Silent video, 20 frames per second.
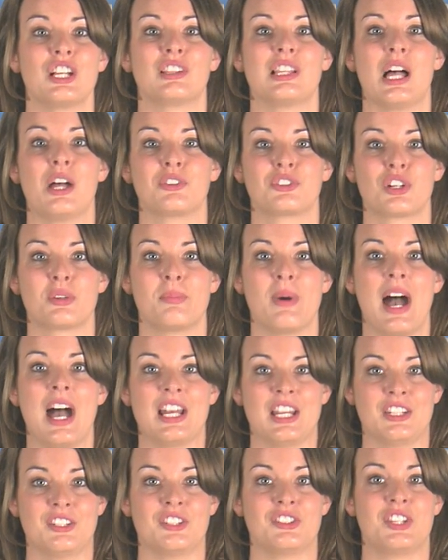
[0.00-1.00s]
allows your
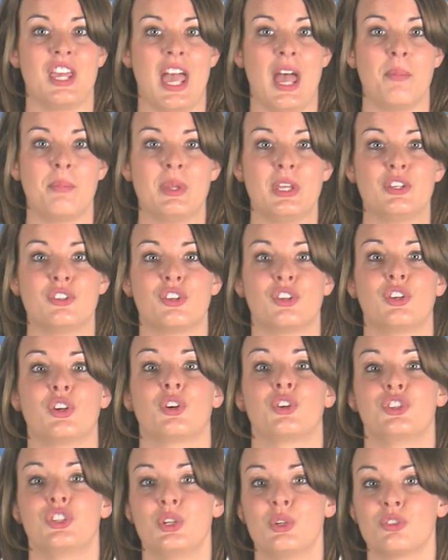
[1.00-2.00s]
body to tap into your
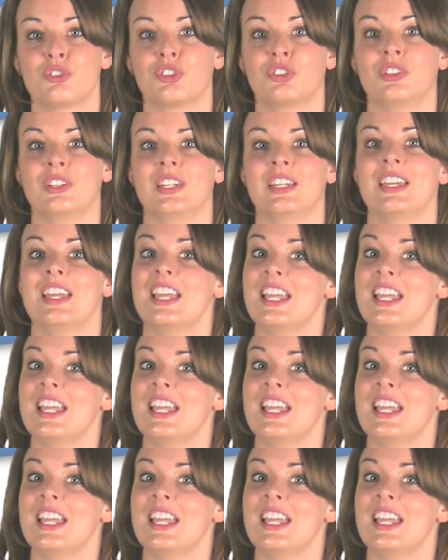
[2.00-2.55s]
usually